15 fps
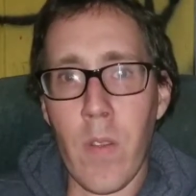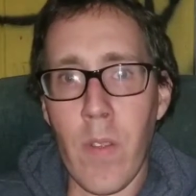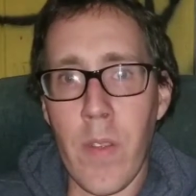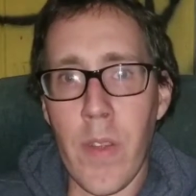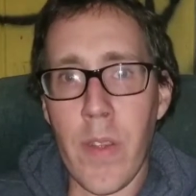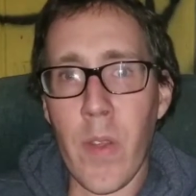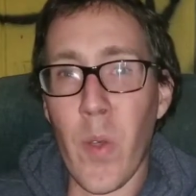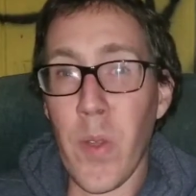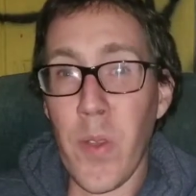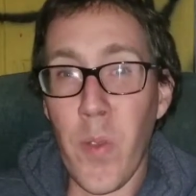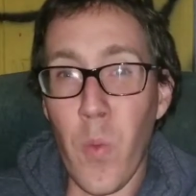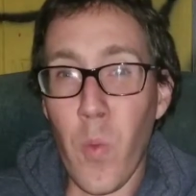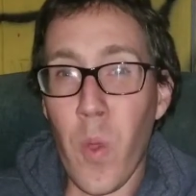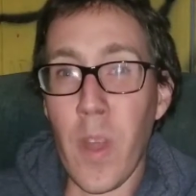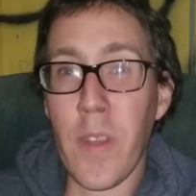They're going to
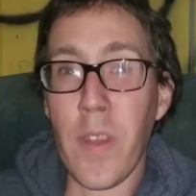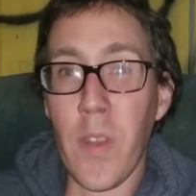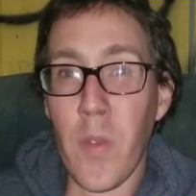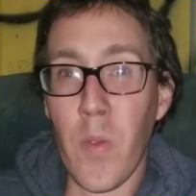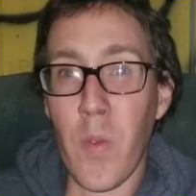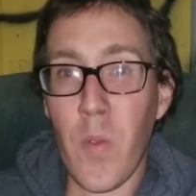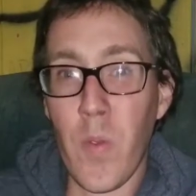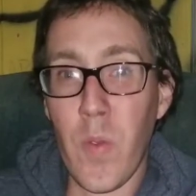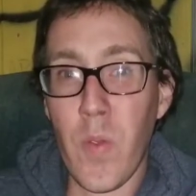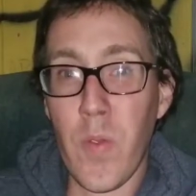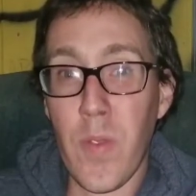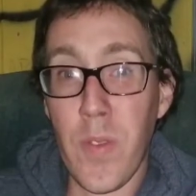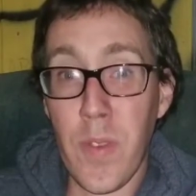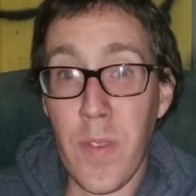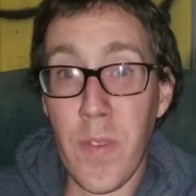want you
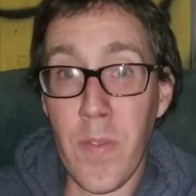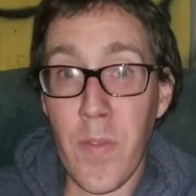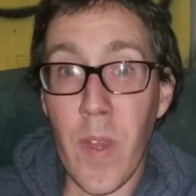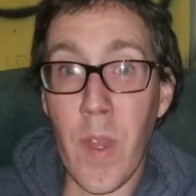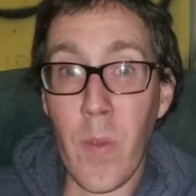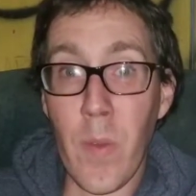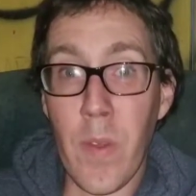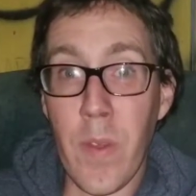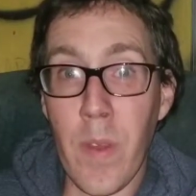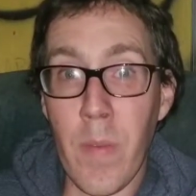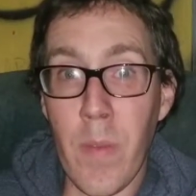to fight with them.